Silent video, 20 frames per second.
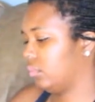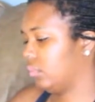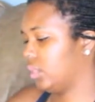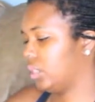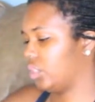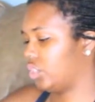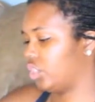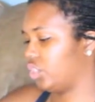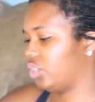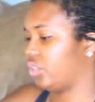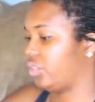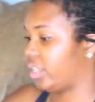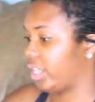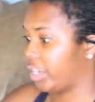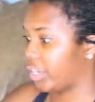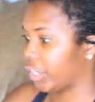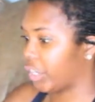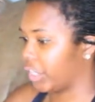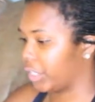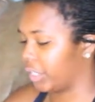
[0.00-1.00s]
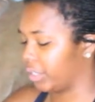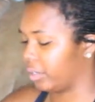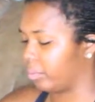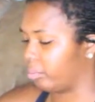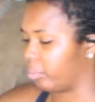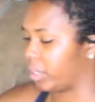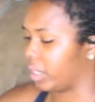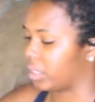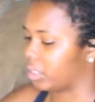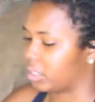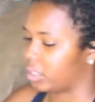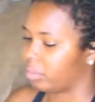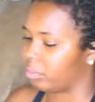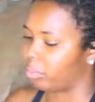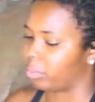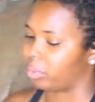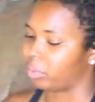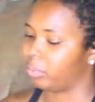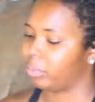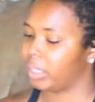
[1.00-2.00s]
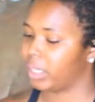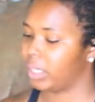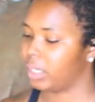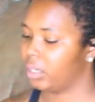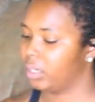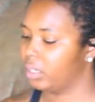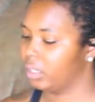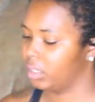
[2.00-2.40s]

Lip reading: it's just thinner compared to the middle of my head.